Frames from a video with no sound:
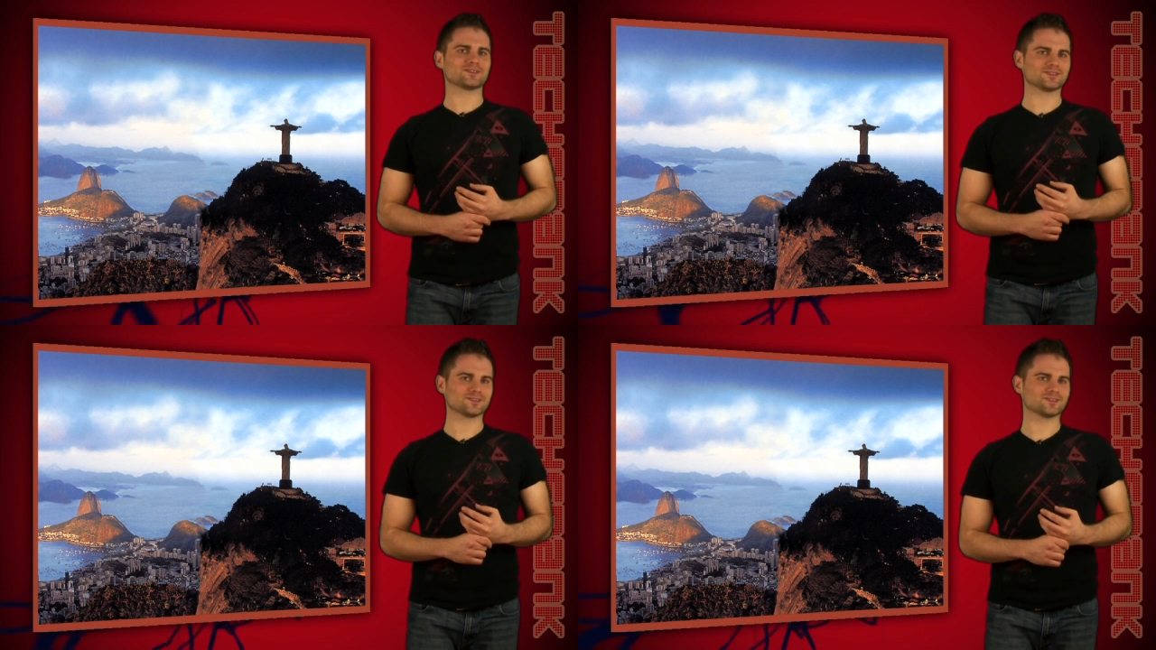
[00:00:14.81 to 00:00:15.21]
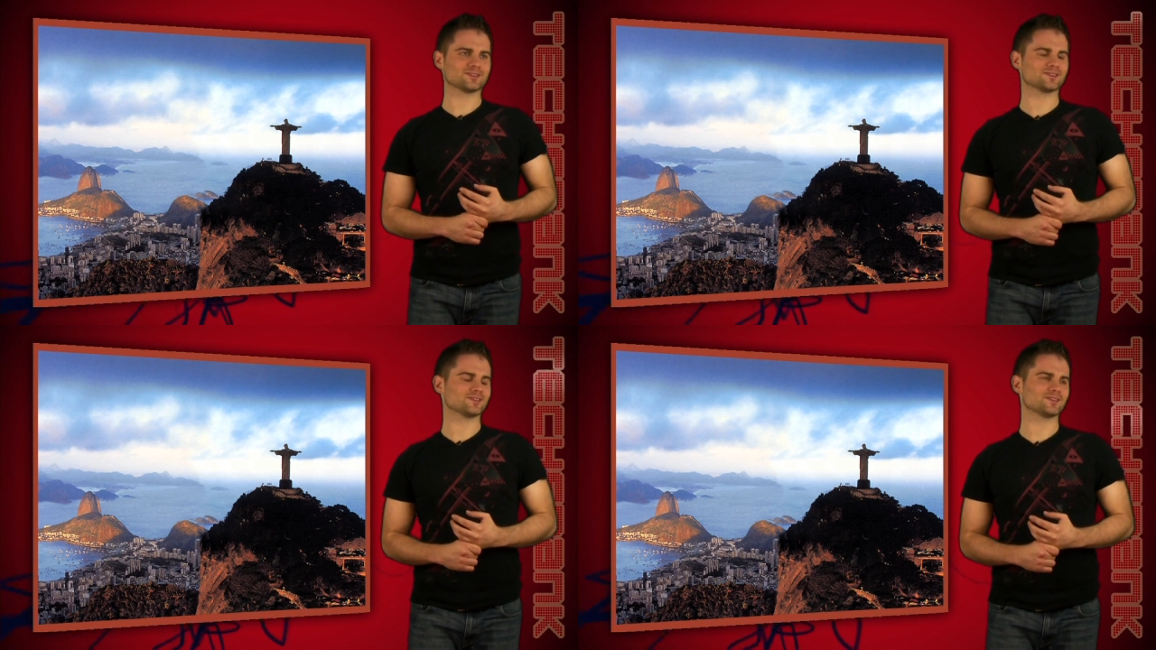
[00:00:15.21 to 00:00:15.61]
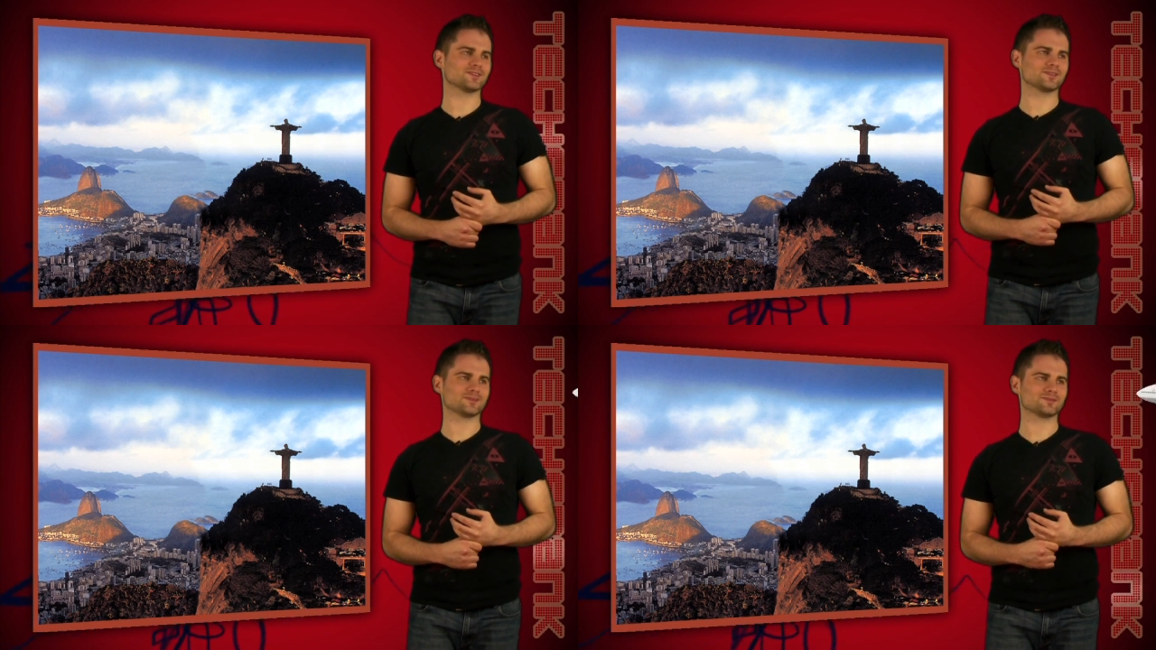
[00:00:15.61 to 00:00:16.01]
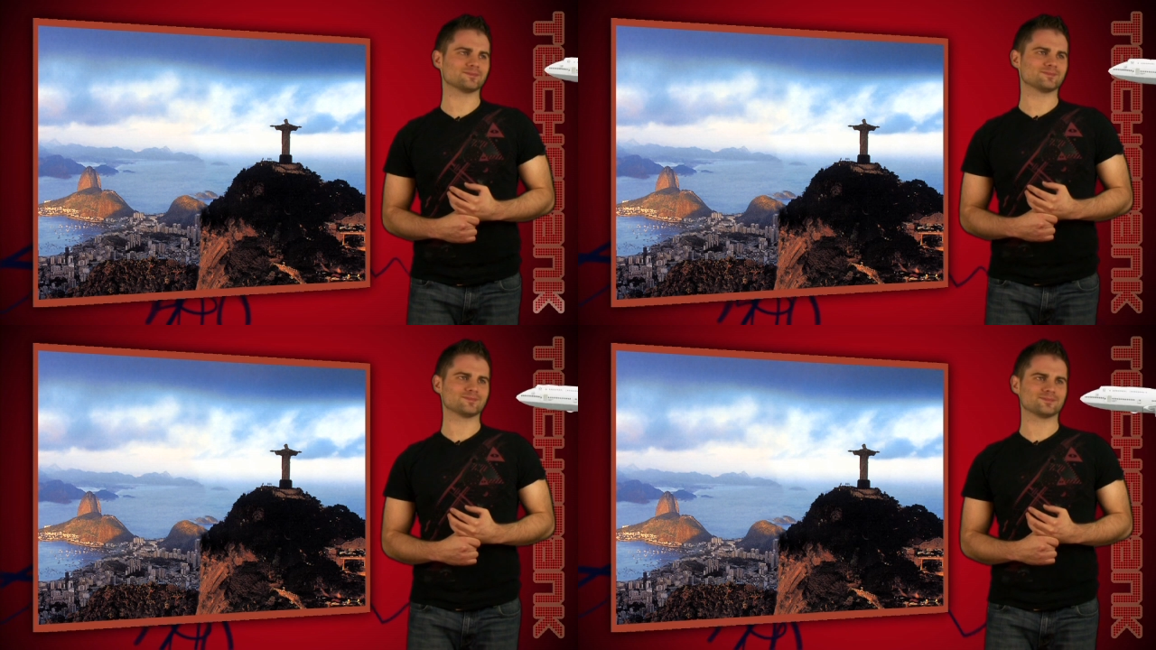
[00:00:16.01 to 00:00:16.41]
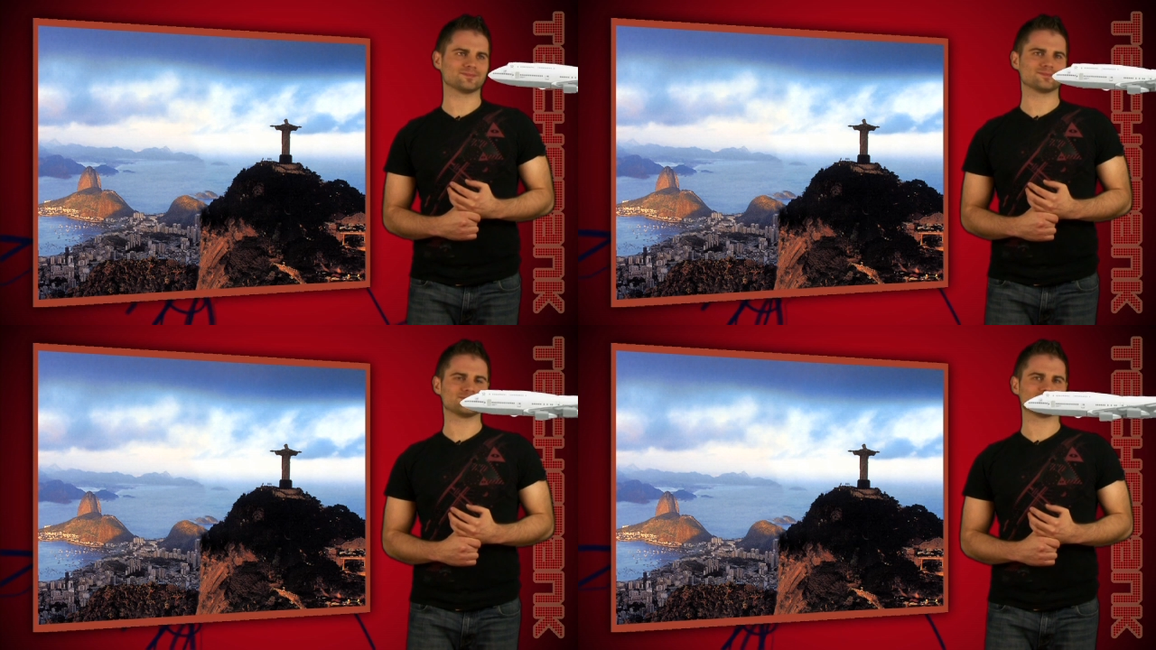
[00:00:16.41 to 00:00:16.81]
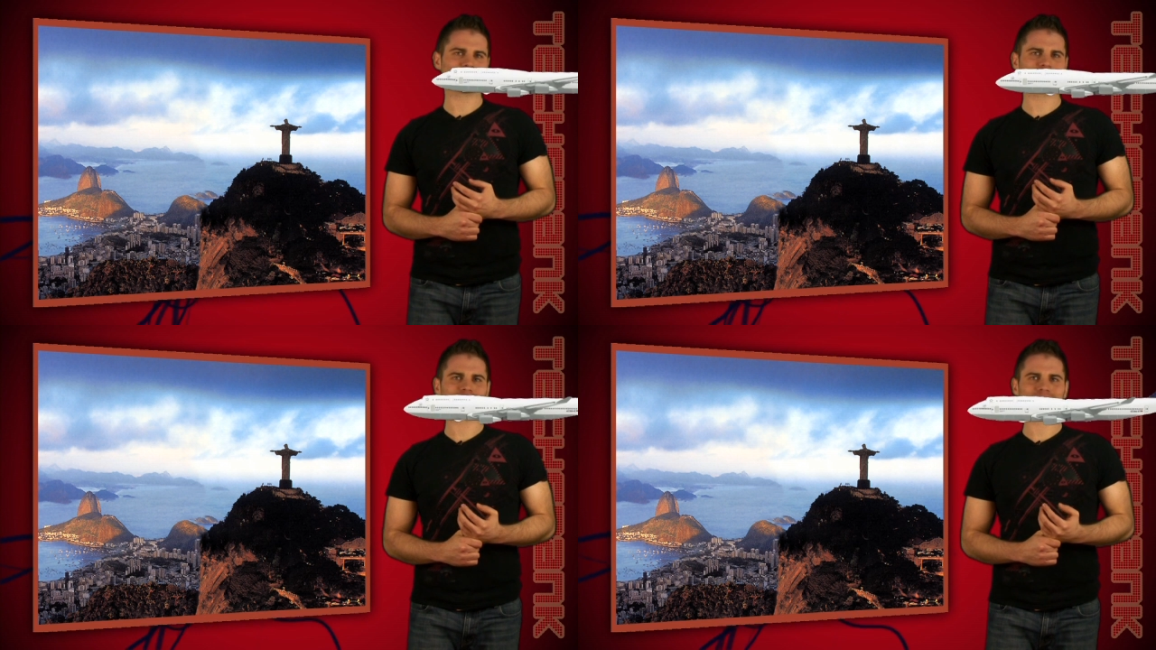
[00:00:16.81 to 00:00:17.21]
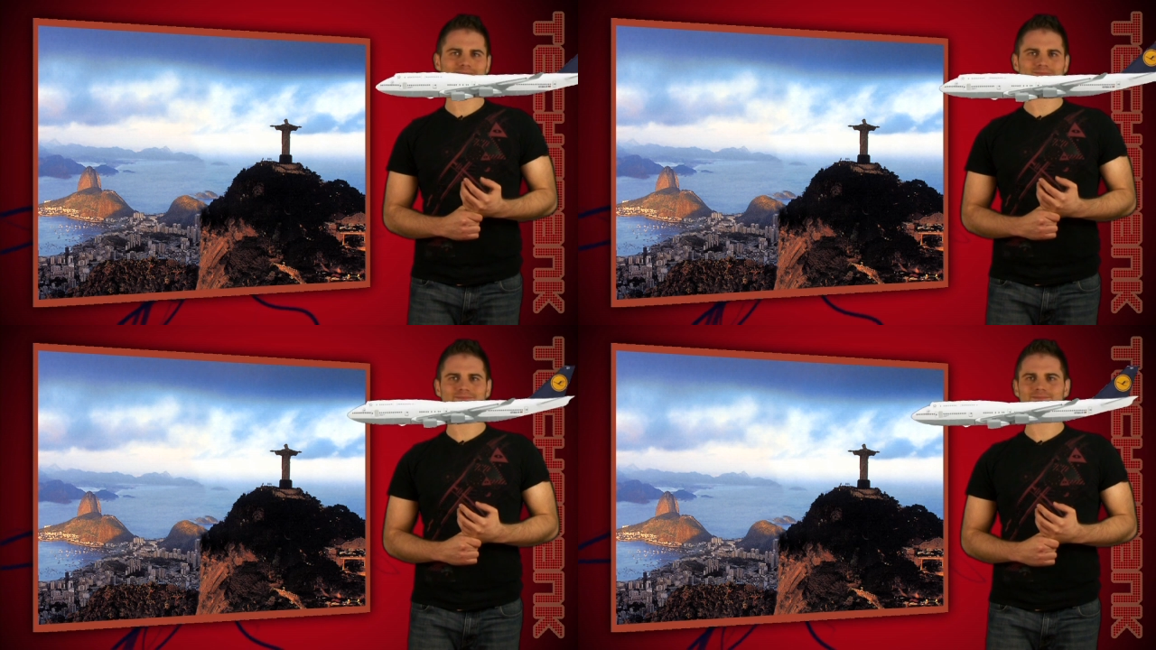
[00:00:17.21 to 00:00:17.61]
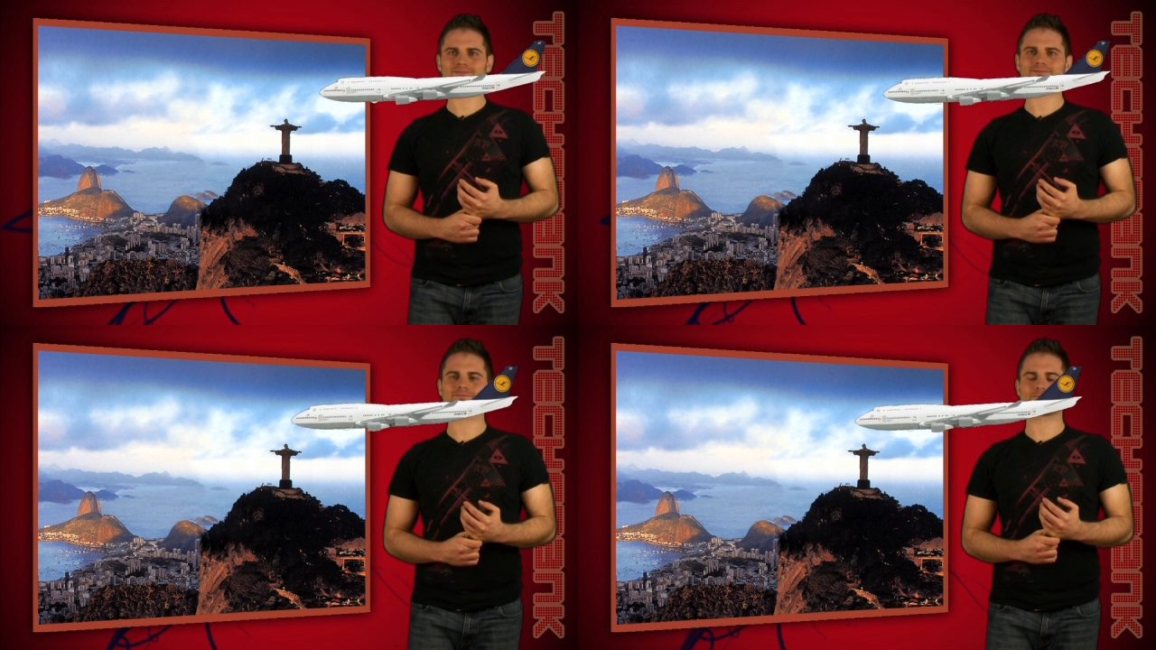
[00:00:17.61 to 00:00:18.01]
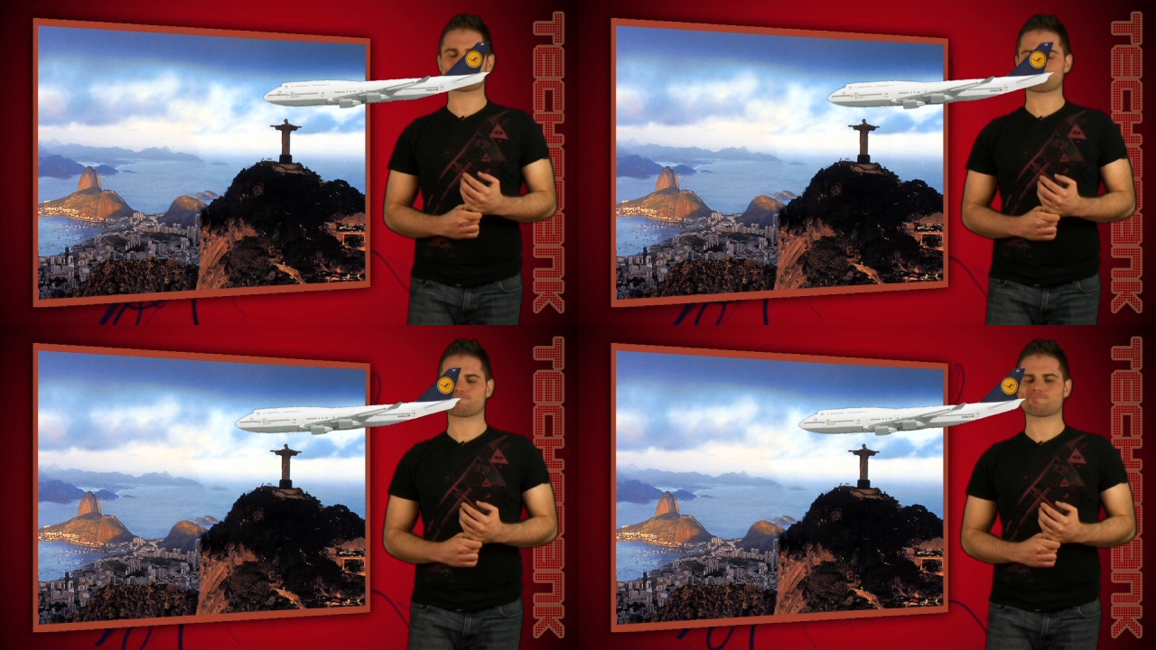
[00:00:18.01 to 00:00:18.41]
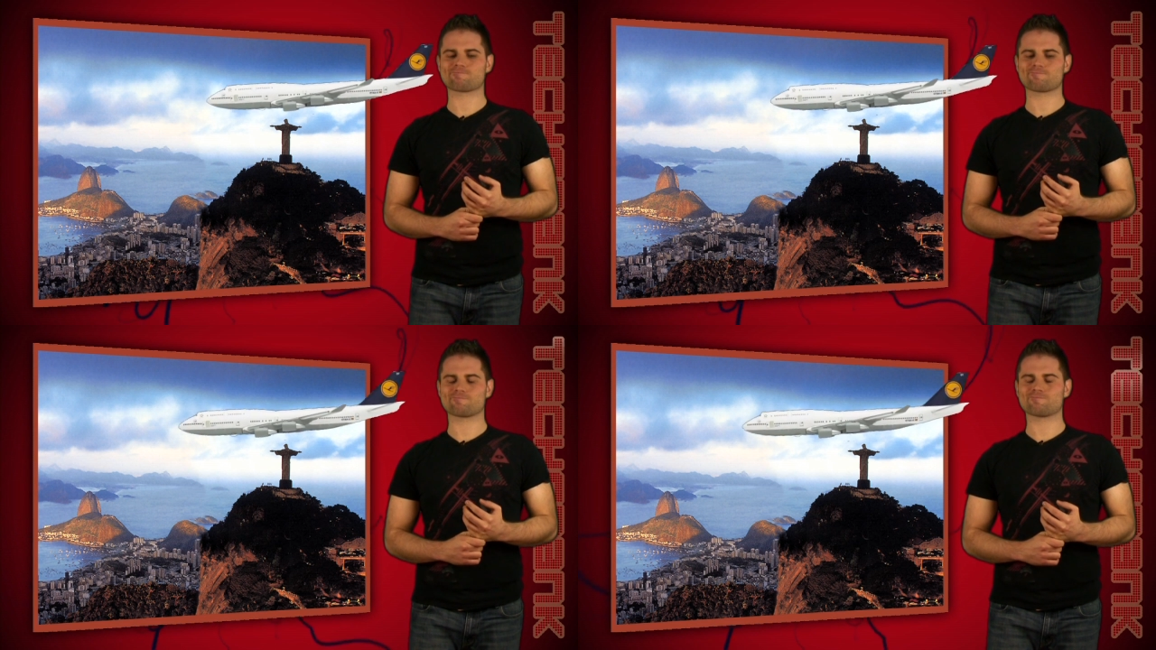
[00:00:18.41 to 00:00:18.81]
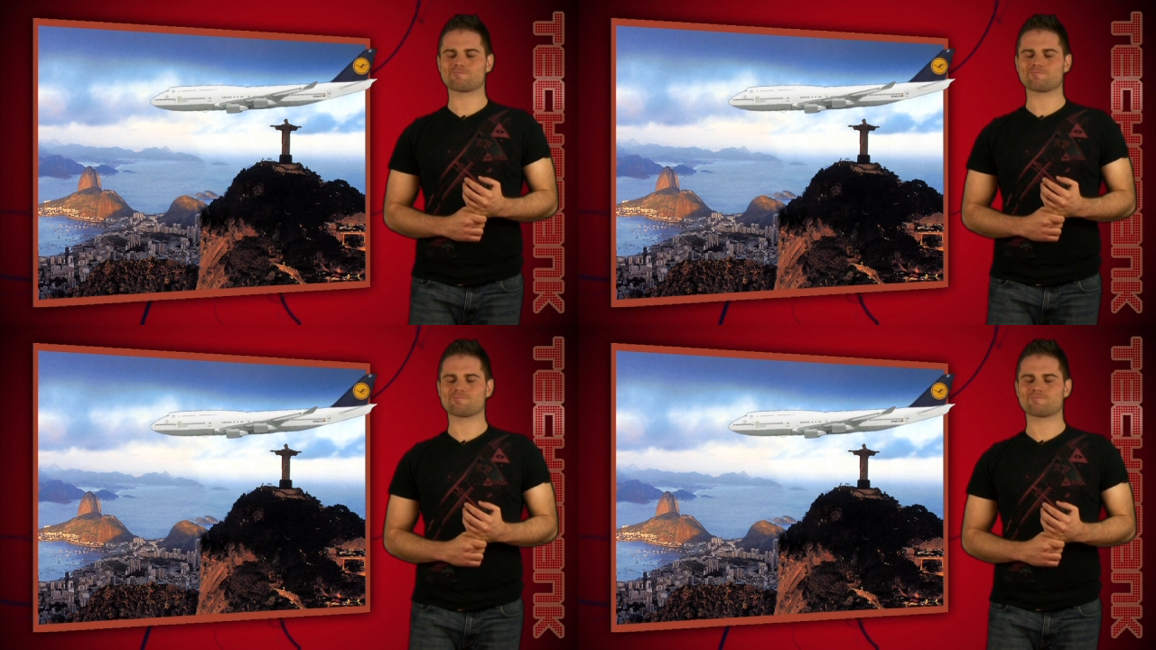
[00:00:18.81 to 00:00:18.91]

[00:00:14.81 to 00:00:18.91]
No one is speaking in this clip.